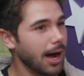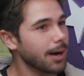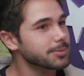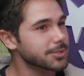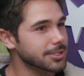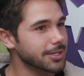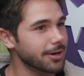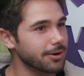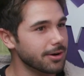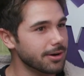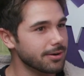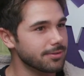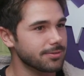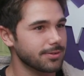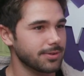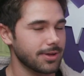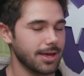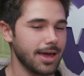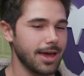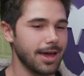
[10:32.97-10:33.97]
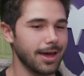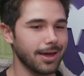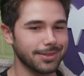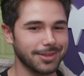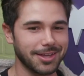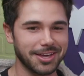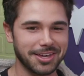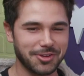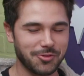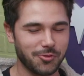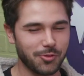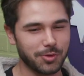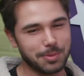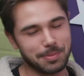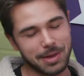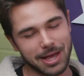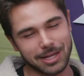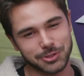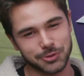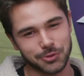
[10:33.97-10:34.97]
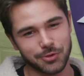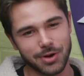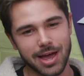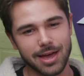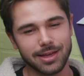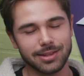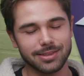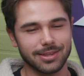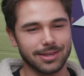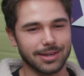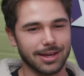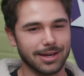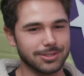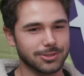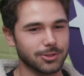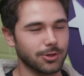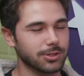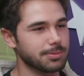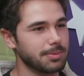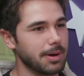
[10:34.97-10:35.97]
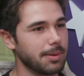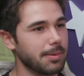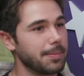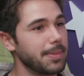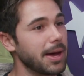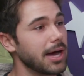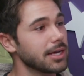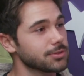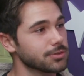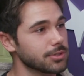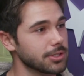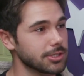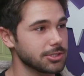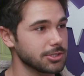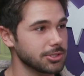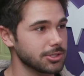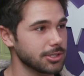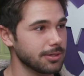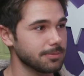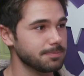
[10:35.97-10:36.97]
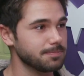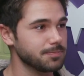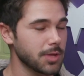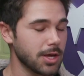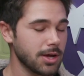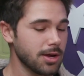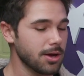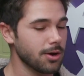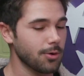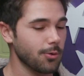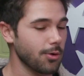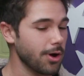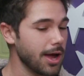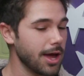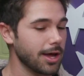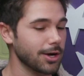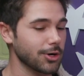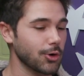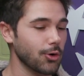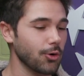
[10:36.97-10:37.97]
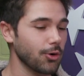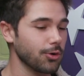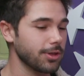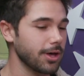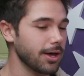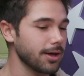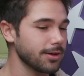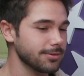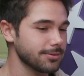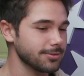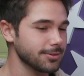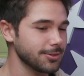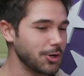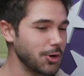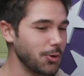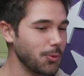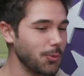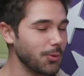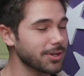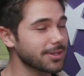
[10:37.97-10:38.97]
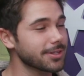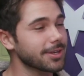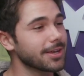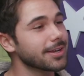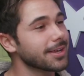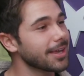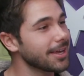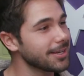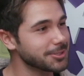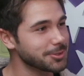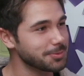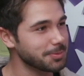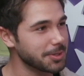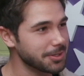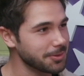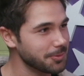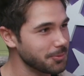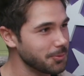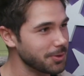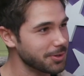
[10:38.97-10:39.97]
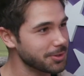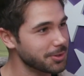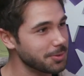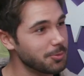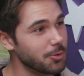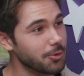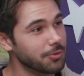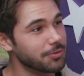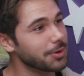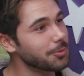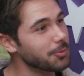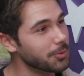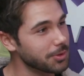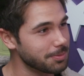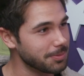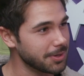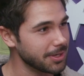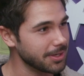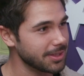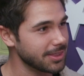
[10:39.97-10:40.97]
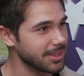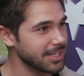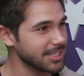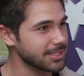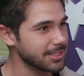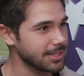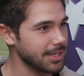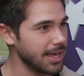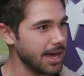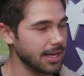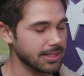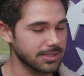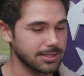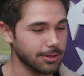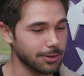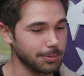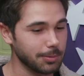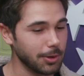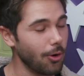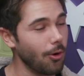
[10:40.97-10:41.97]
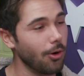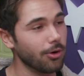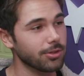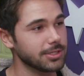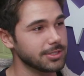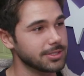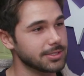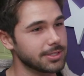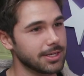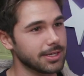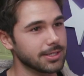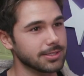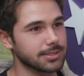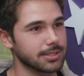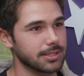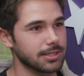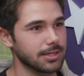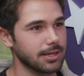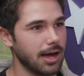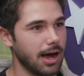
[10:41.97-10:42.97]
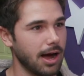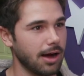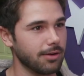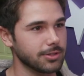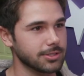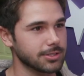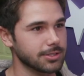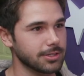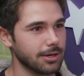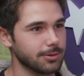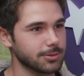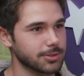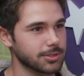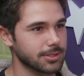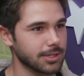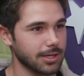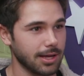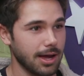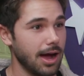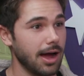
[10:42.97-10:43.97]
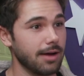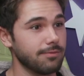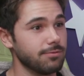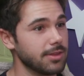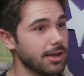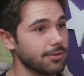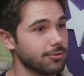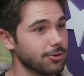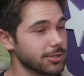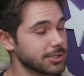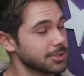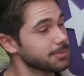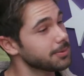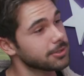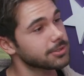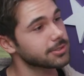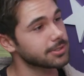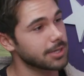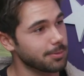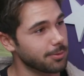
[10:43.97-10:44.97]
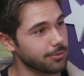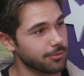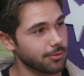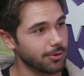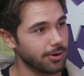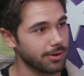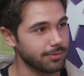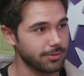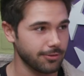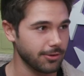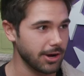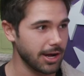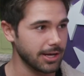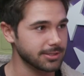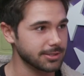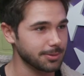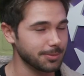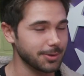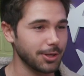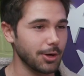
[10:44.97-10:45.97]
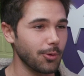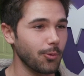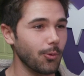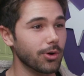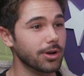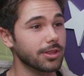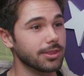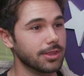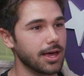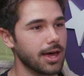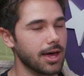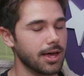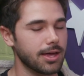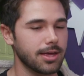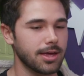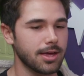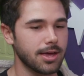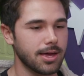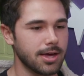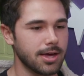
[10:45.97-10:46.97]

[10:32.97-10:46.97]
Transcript: I'm scared of. And like from The Bachelorette, like I talked about my past relationship where I had a girl that, you know, wanted to get engaged to me, wanted to move in with me, this and that, telling me all these things. And obviously, I was just like, I've never experienced that before. I've never had somebody that wanted that.